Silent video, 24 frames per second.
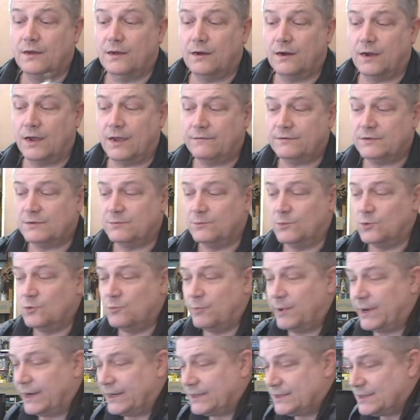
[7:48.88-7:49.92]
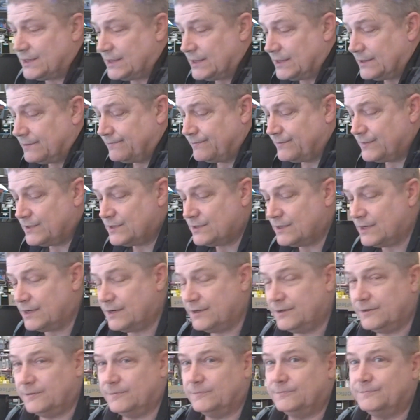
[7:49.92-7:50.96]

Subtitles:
I have some more bags here, so